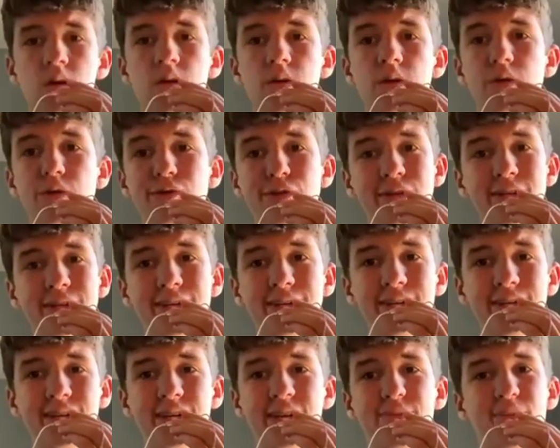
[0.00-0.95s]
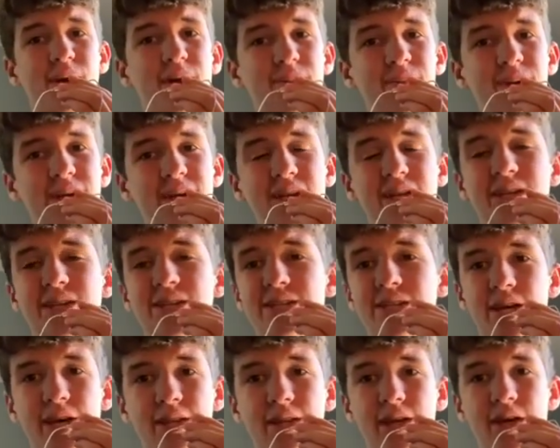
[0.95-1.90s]
Houdini, in my opinion, is
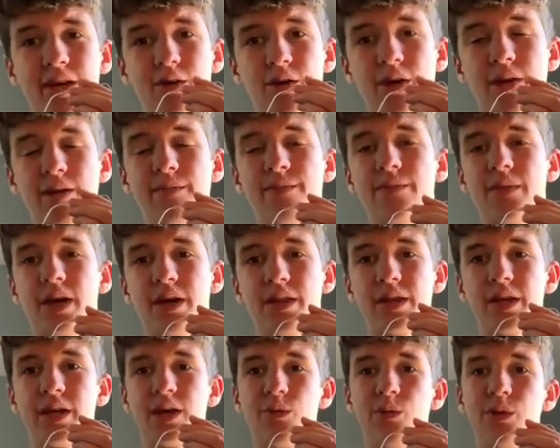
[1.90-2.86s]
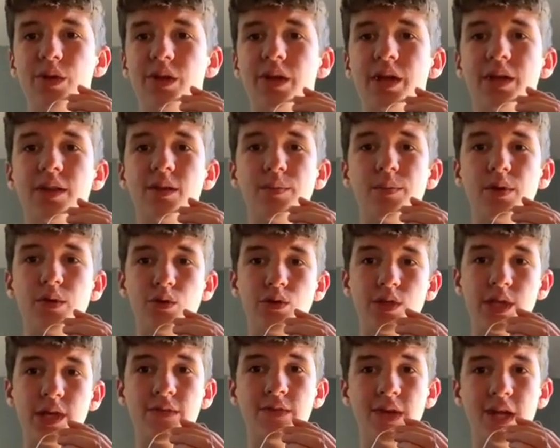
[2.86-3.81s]
not that great. I think I really liked the
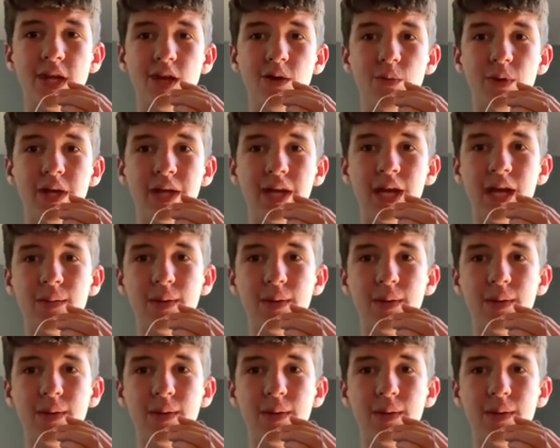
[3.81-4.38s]
music video when it came